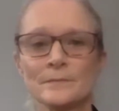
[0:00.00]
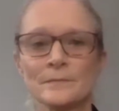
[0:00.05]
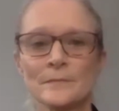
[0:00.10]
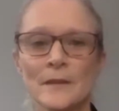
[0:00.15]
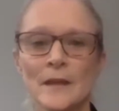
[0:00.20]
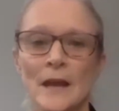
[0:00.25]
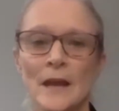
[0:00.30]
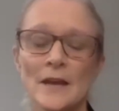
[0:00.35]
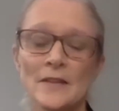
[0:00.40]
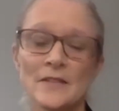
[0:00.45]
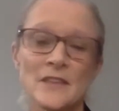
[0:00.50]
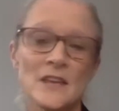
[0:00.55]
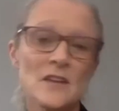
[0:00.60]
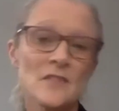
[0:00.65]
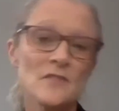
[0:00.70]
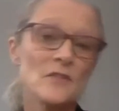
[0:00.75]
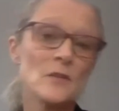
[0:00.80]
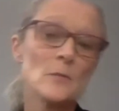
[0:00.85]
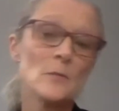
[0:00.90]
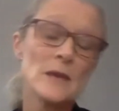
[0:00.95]
I
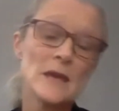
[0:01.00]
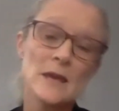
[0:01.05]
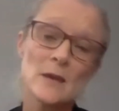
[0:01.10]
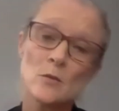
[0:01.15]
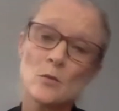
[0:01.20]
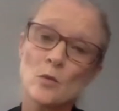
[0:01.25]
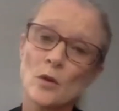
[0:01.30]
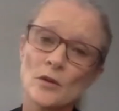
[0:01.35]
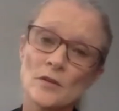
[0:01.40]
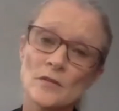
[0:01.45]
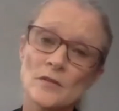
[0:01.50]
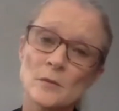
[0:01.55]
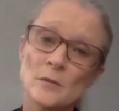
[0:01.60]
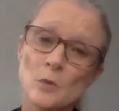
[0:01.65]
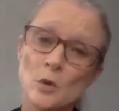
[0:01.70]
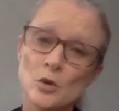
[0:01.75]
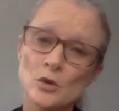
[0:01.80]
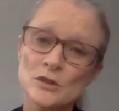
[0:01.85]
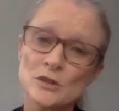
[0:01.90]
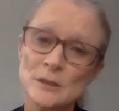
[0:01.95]
think for me, one of the
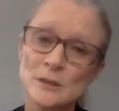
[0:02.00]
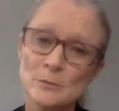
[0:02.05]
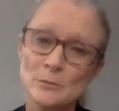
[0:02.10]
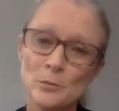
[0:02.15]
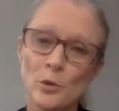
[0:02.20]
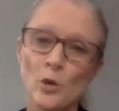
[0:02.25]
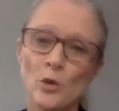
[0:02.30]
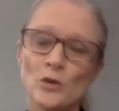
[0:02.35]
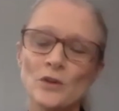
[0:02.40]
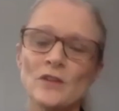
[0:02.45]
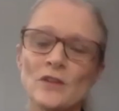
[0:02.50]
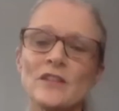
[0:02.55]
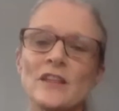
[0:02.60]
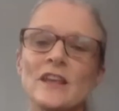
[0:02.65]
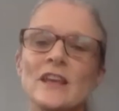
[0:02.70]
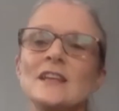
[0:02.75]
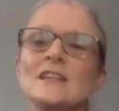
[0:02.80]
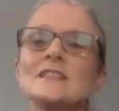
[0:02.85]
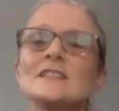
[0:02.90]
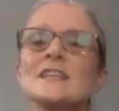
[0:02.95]
most important
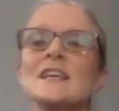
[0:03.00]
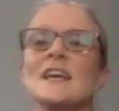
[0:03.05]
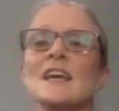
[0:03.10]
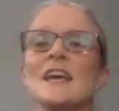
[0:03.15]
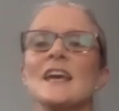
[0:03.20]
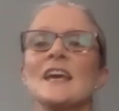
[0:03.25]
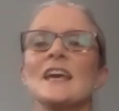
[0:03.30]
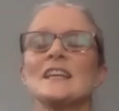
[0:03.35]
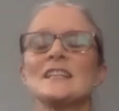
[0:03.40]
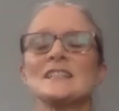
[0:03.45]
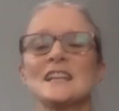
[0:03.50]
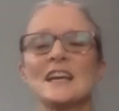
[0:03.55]
things is,